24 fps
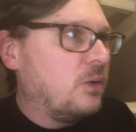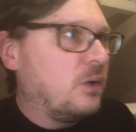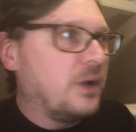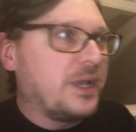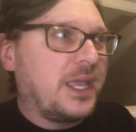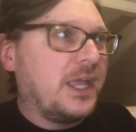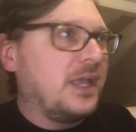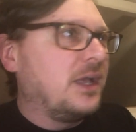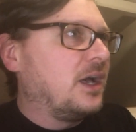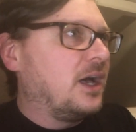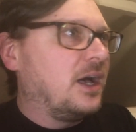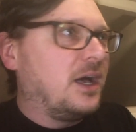
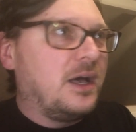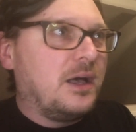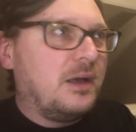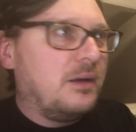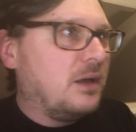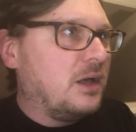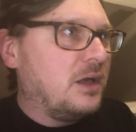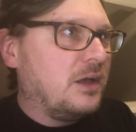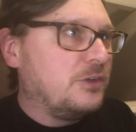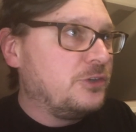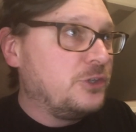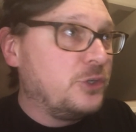Okay,
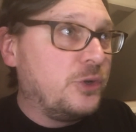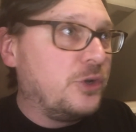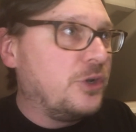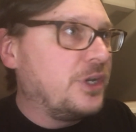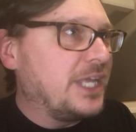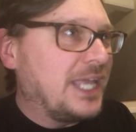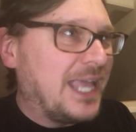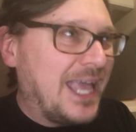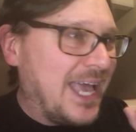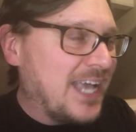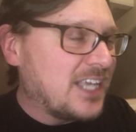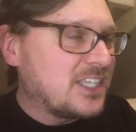
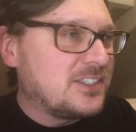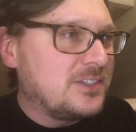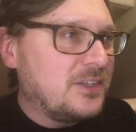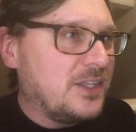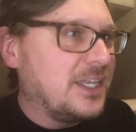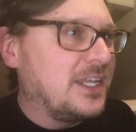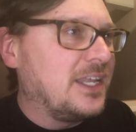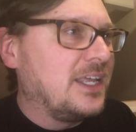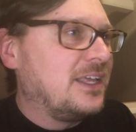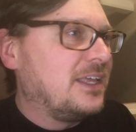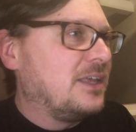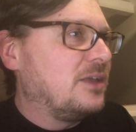nudity,
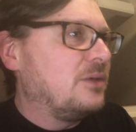excellent.